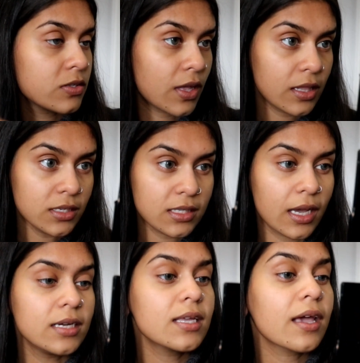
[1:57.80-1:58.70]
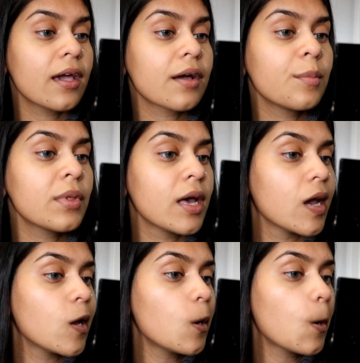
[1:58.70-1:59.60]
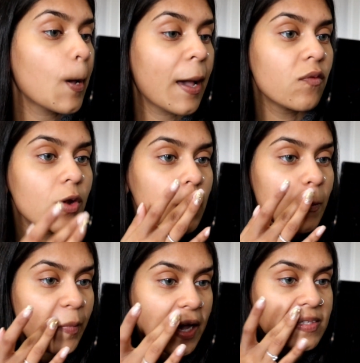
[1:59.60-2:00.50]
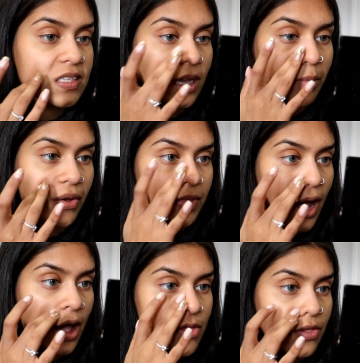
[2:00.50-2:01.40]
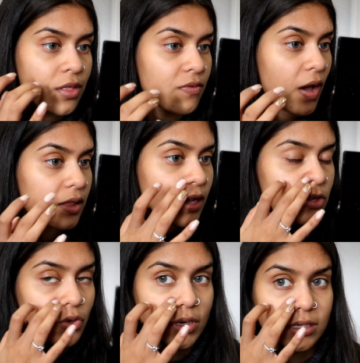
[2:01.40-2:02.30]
So that looks nice. I can't complain. I have nothing bad to say about that other than the fact that I don't